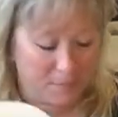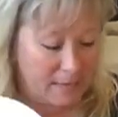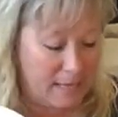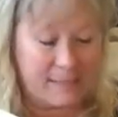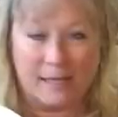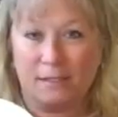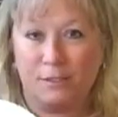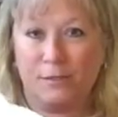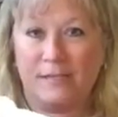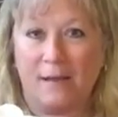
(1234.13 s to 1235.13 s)
Okay, it's got the
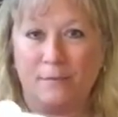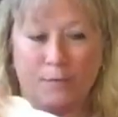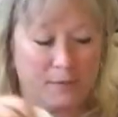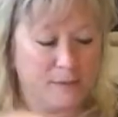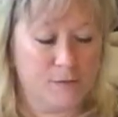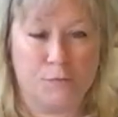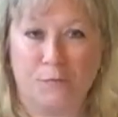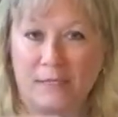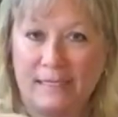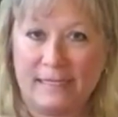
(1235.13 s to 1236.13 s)
two tabbed openings, so it's
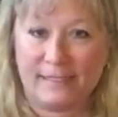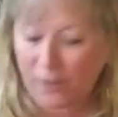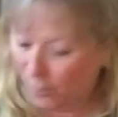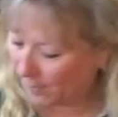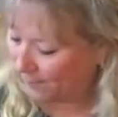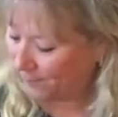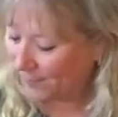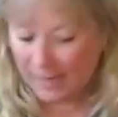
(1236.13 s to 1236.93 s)
really easy to open.